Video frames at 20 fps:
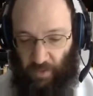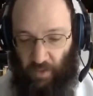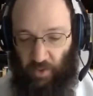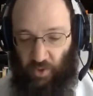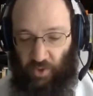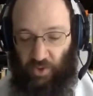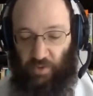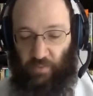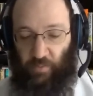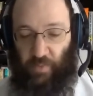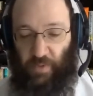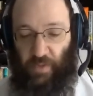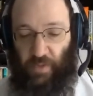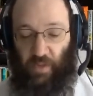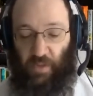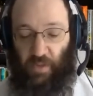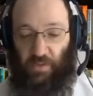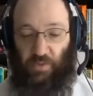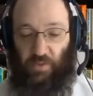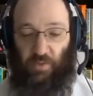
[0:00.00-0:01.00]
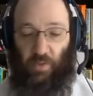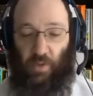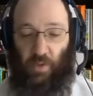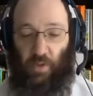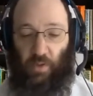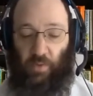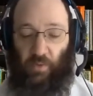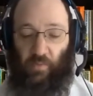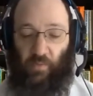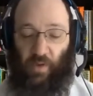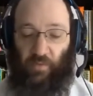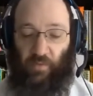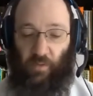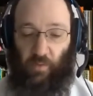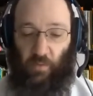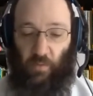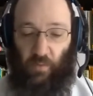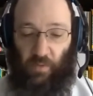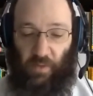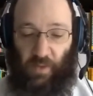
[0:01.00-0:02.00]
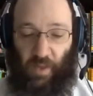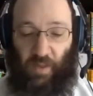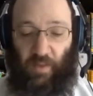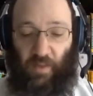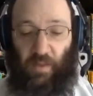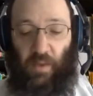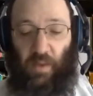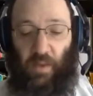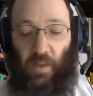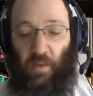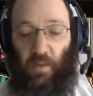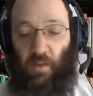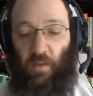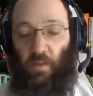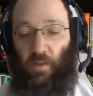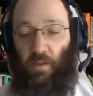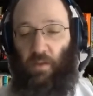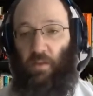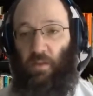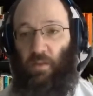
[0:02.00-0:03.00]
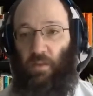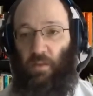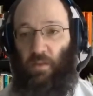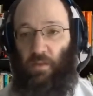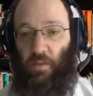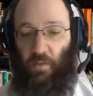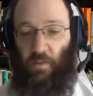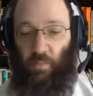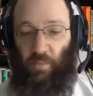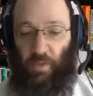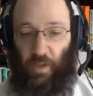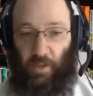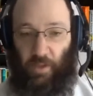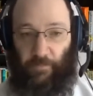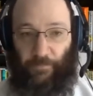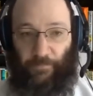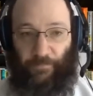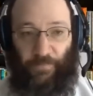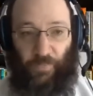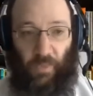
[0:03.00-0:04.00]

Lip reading: that you should be strong, be resolute, not to eat the blood.